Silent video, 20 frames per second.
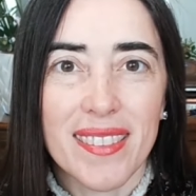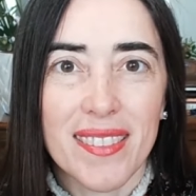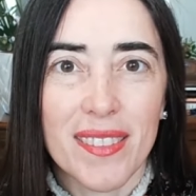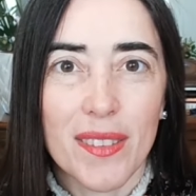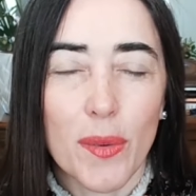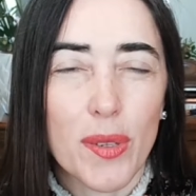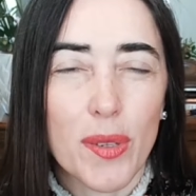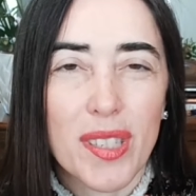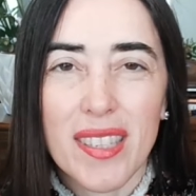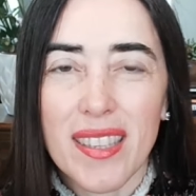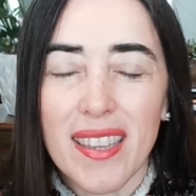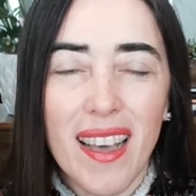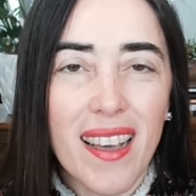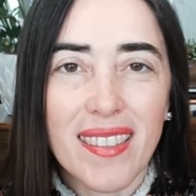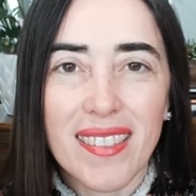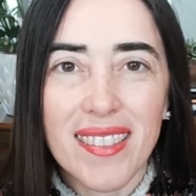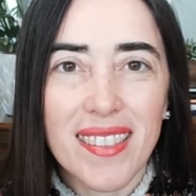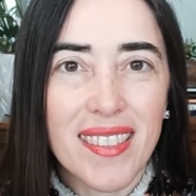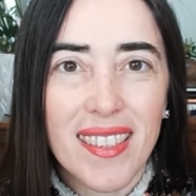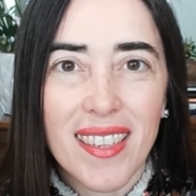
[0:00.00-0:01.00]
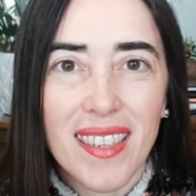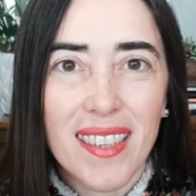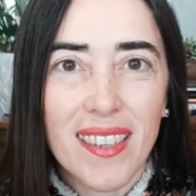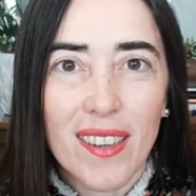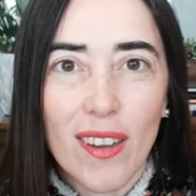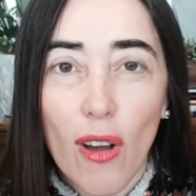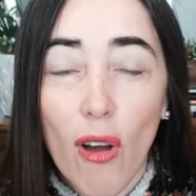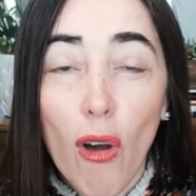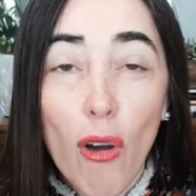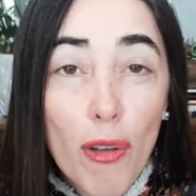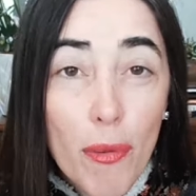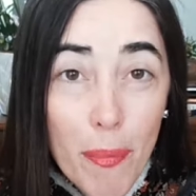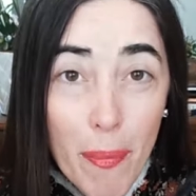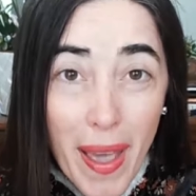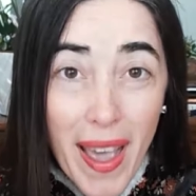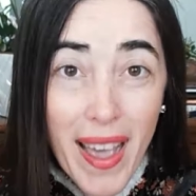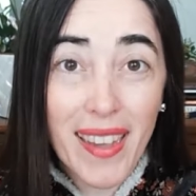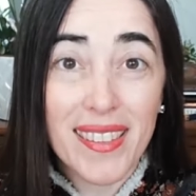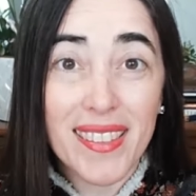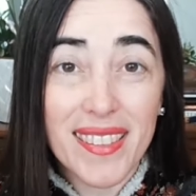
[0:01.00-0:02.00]
was not
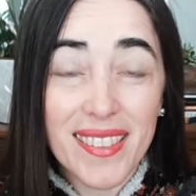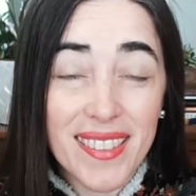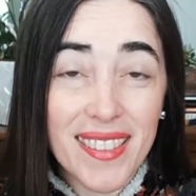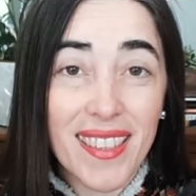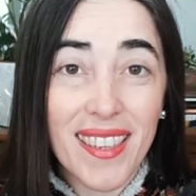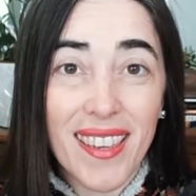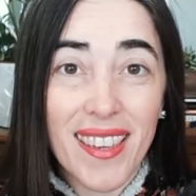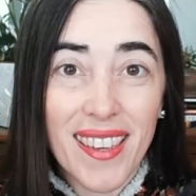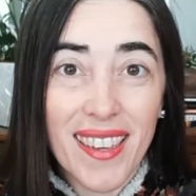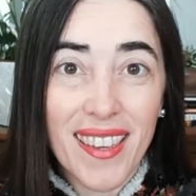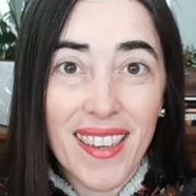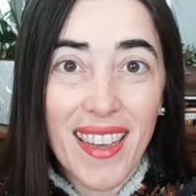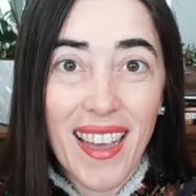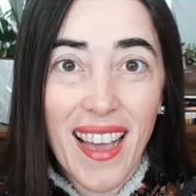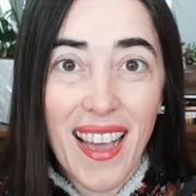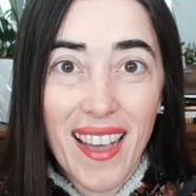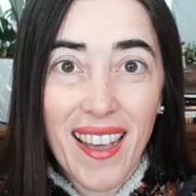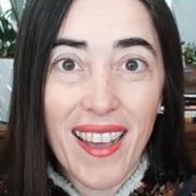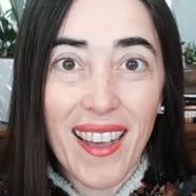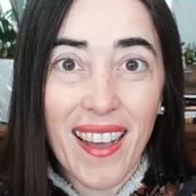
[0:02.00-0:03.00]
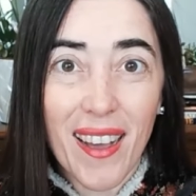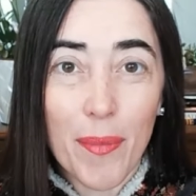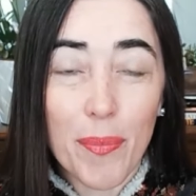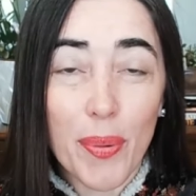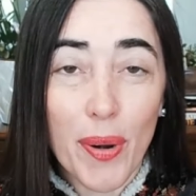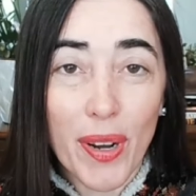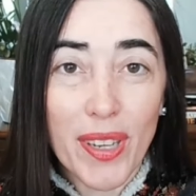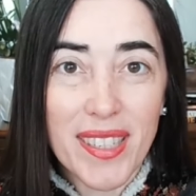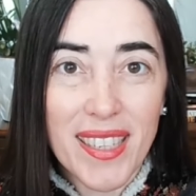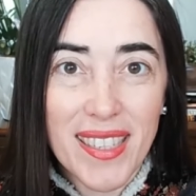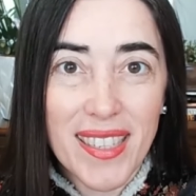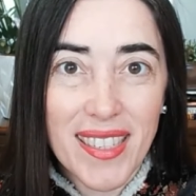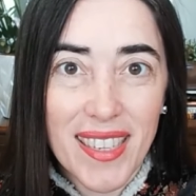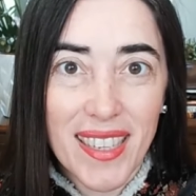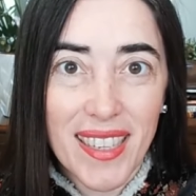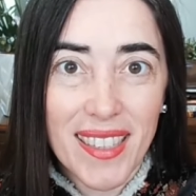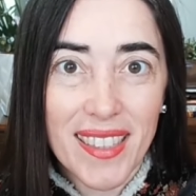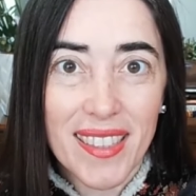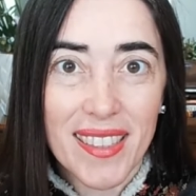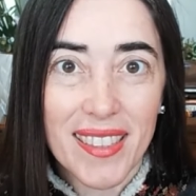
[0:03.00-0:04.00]
unmaxed uh,
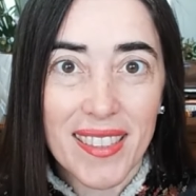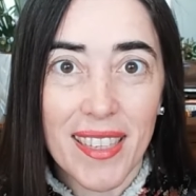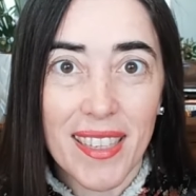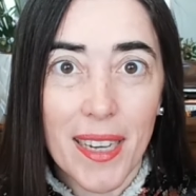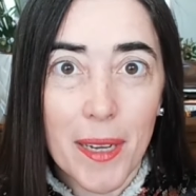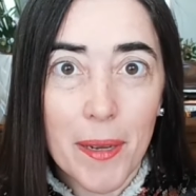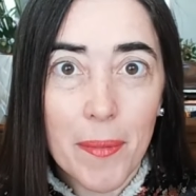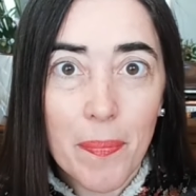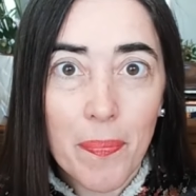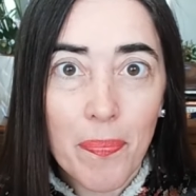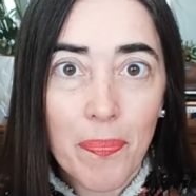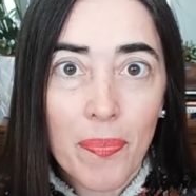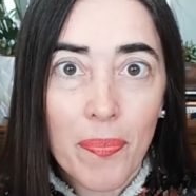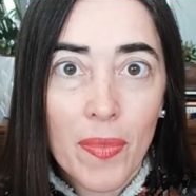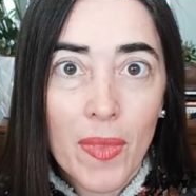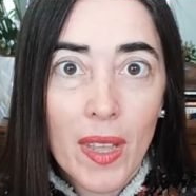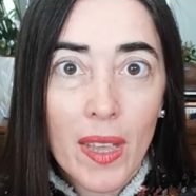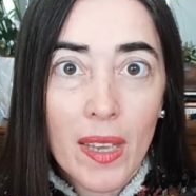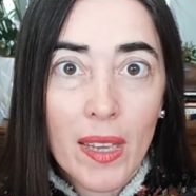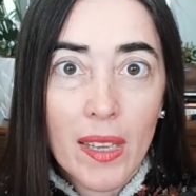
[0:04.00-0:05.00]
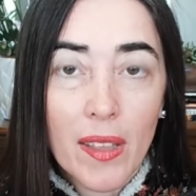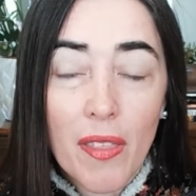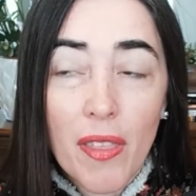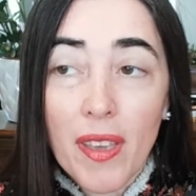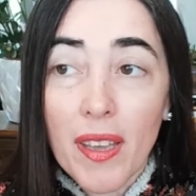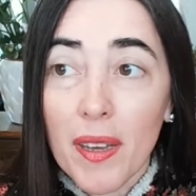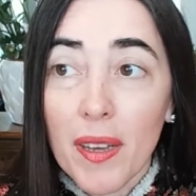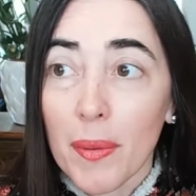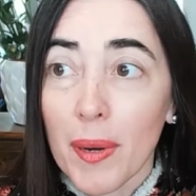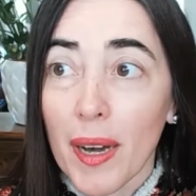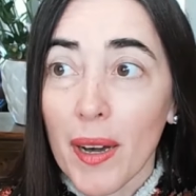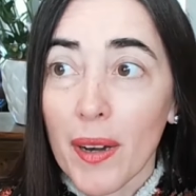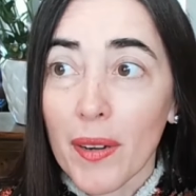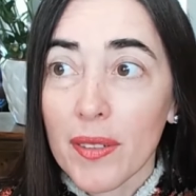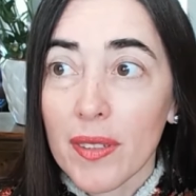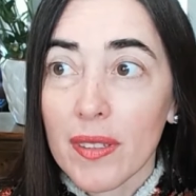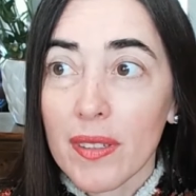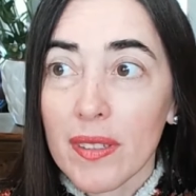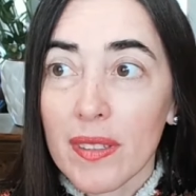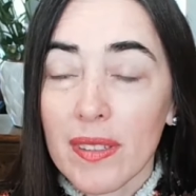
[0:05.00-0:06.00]
processing, yeah? Think
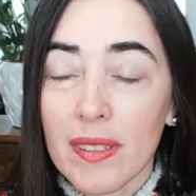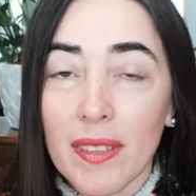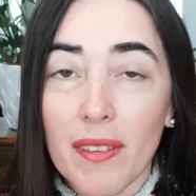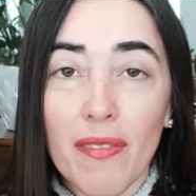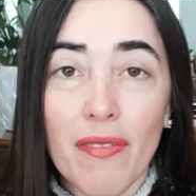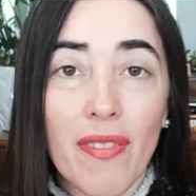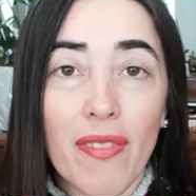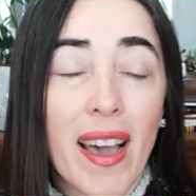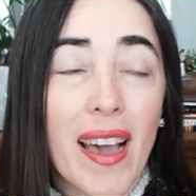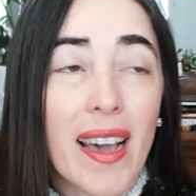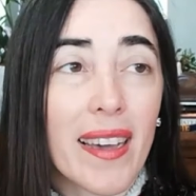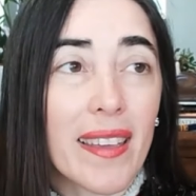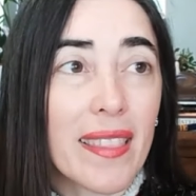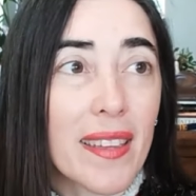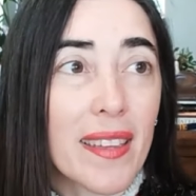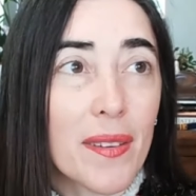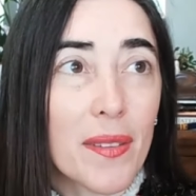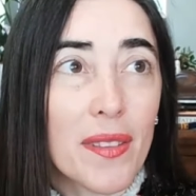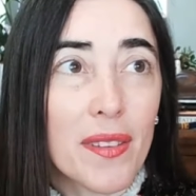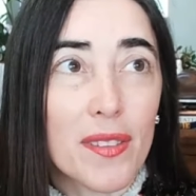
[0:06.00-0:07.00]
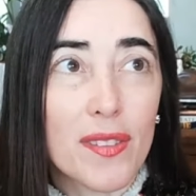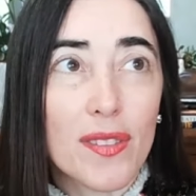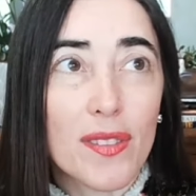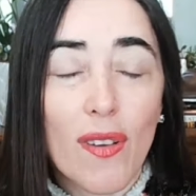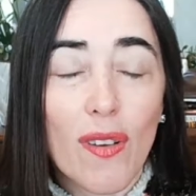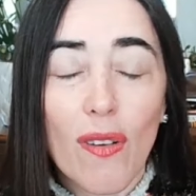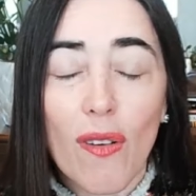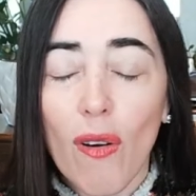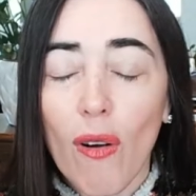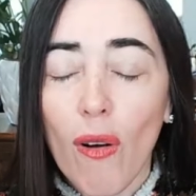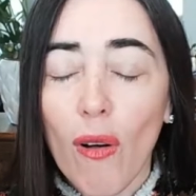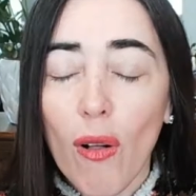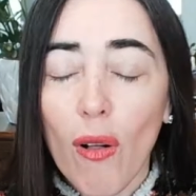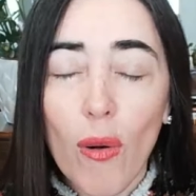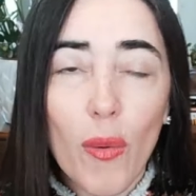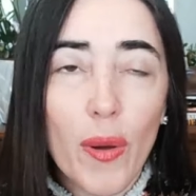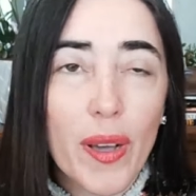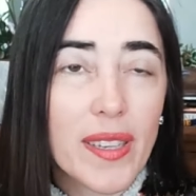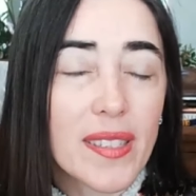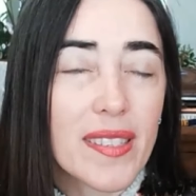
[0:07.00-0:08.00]
about the fact that there's
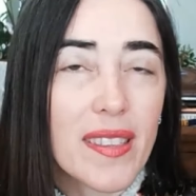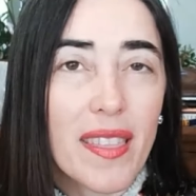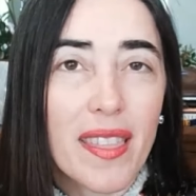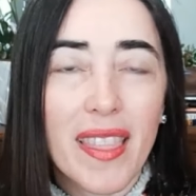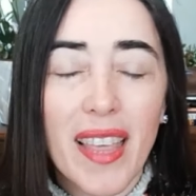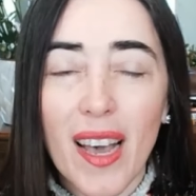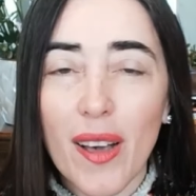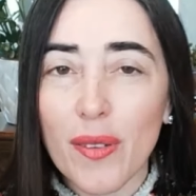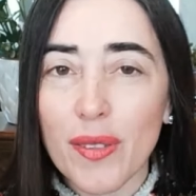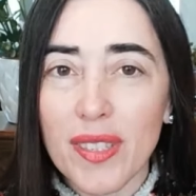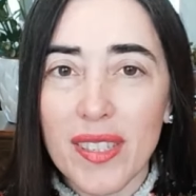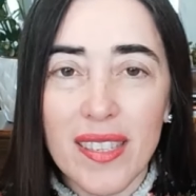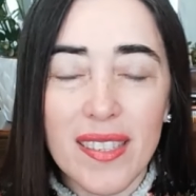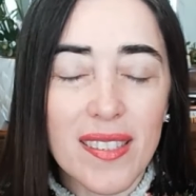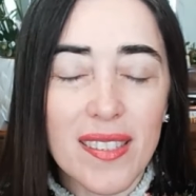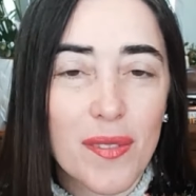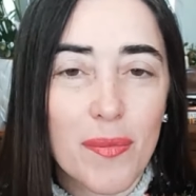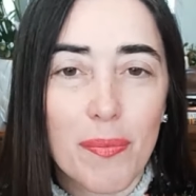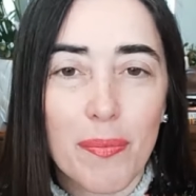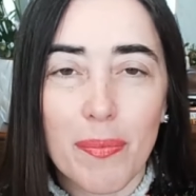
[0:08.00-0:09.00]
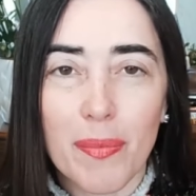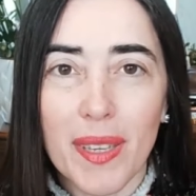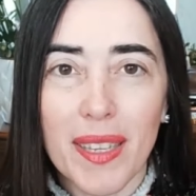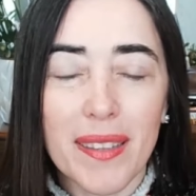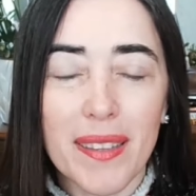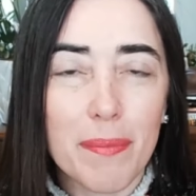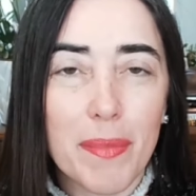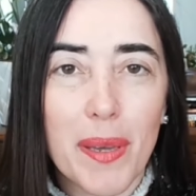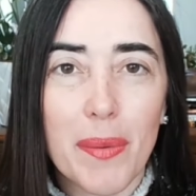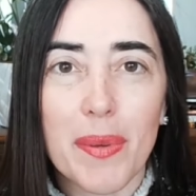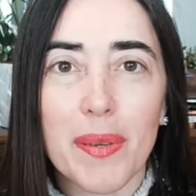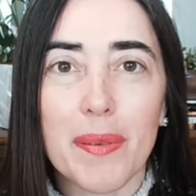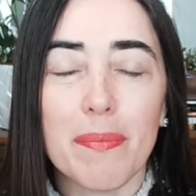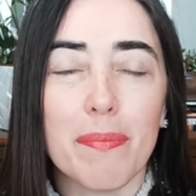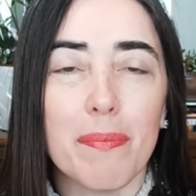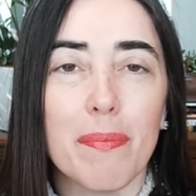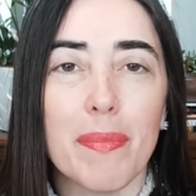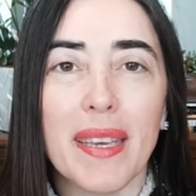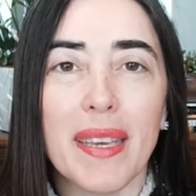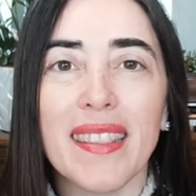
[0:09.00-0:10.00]
always thousands, maybe
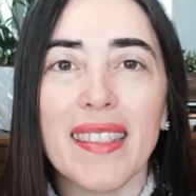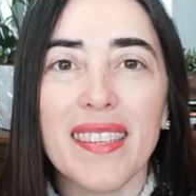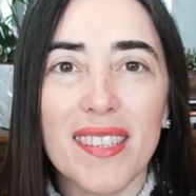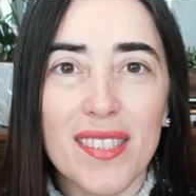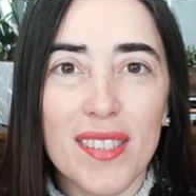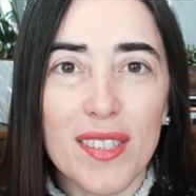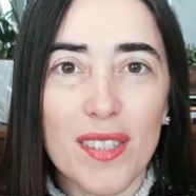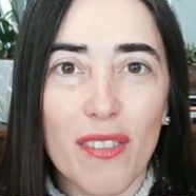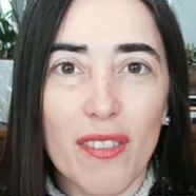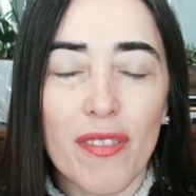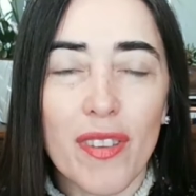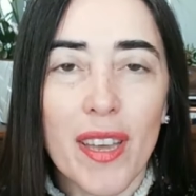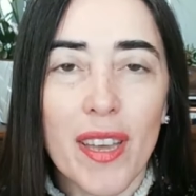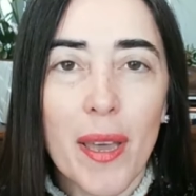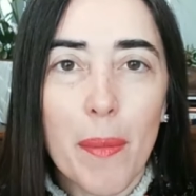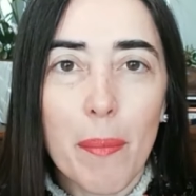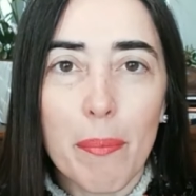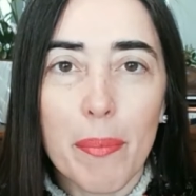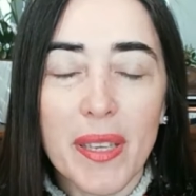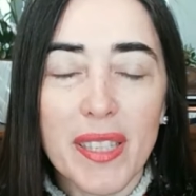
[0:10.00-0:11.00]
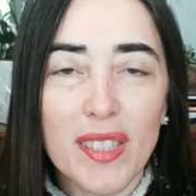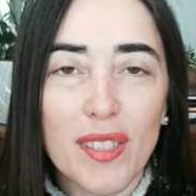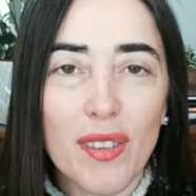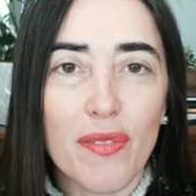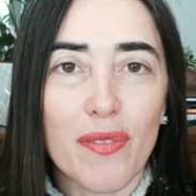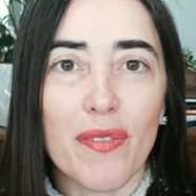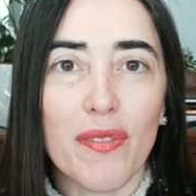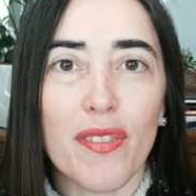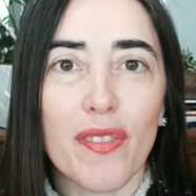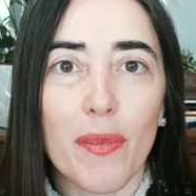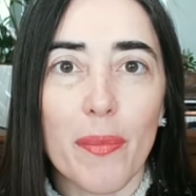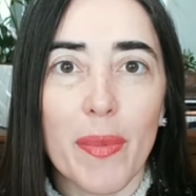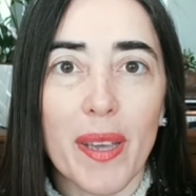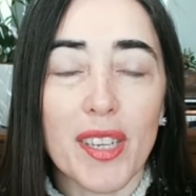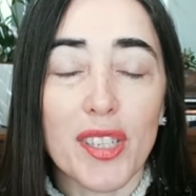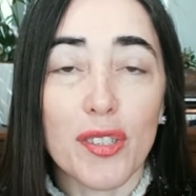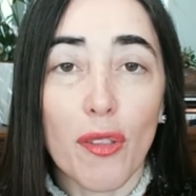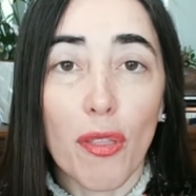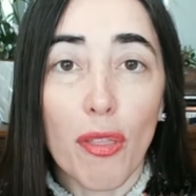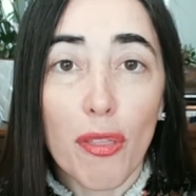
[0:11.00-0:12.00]
millions of bits of
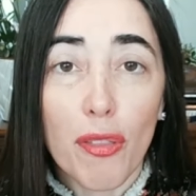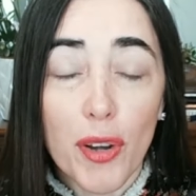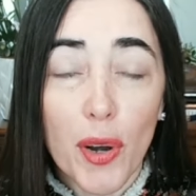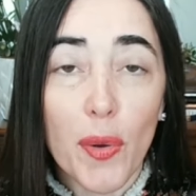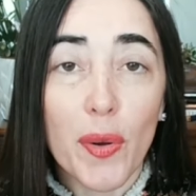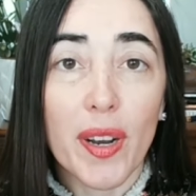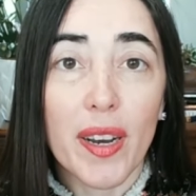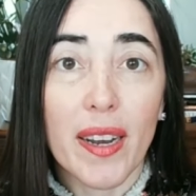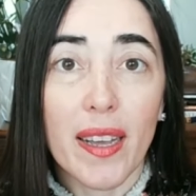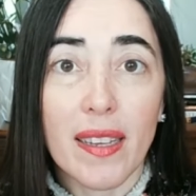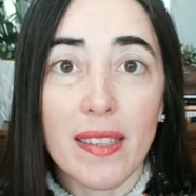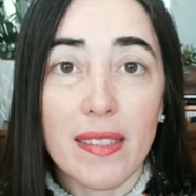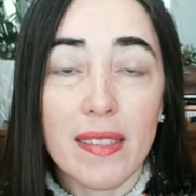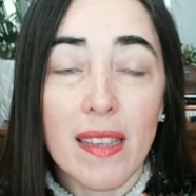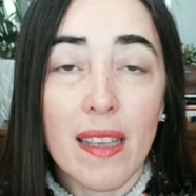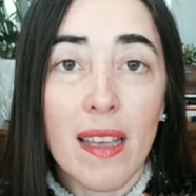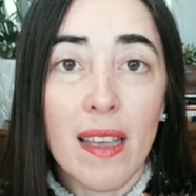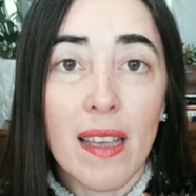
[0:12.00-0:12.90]
information thrown at us